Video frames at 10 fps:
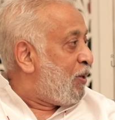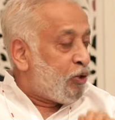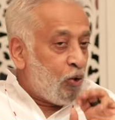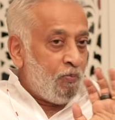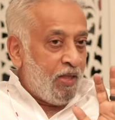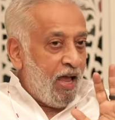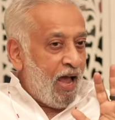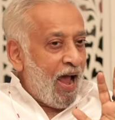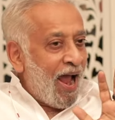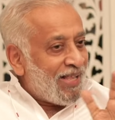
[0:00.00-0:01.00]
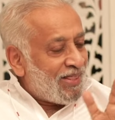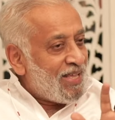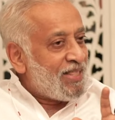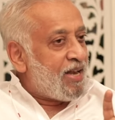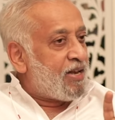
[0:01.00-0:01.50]
So I
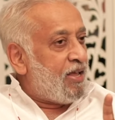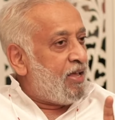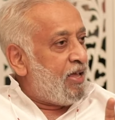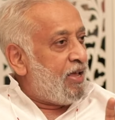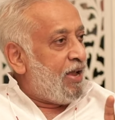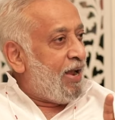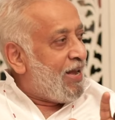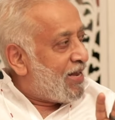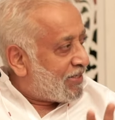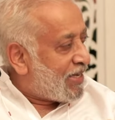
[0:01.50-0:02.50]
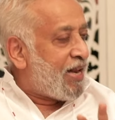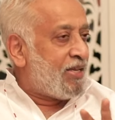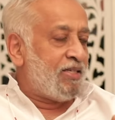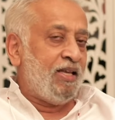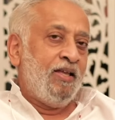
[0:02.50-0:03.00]
think that in a
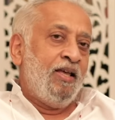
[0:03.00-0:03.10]
sense,